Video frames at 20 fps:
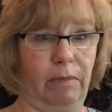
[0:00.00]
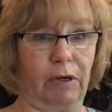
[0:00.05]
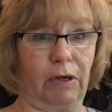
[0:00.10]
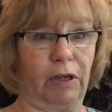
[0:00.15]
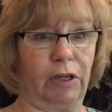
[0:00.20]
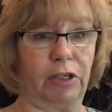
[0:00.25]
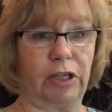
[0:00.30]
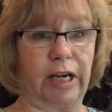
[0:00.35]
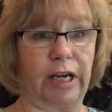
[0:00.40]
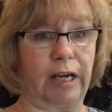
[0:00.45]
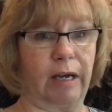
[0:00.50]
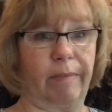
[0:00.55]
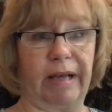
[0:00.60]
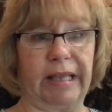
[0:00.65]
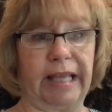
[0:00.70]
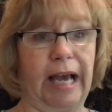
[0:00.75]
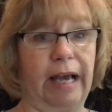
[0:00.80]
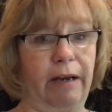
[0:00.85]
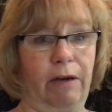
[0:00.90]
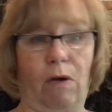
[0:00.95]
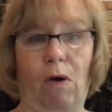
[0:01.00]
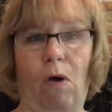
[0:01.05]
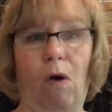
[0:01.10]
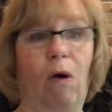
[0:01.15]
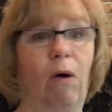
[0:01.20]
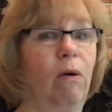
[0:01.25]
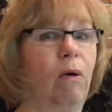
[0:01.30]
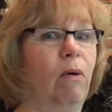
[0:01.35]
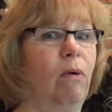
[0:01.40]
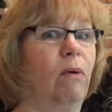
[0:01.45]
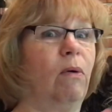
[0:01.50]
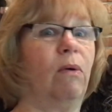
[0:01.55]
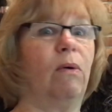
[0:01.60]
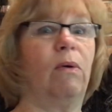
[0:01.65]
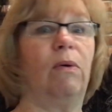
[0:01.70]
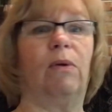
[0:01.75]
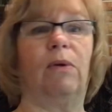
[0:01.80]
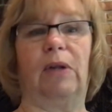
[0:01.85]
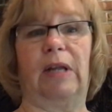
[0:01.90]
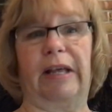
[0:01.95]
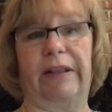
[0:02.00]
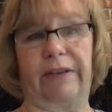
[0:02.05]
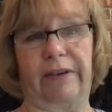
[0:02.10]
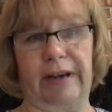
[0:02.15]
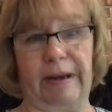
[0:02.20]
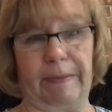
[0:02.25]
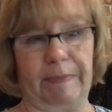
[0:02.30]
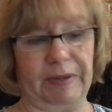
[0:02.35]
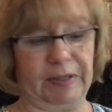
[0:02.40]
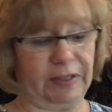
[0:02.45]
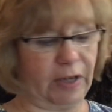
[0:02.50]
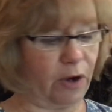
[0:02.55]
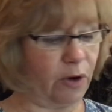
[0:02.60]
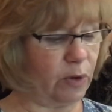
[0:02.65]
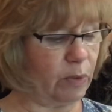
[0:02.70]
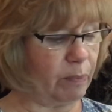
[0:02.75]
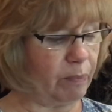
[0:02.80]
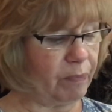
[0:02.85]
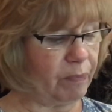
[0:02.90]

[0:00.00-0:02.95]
going to talk about that in a whole other episode.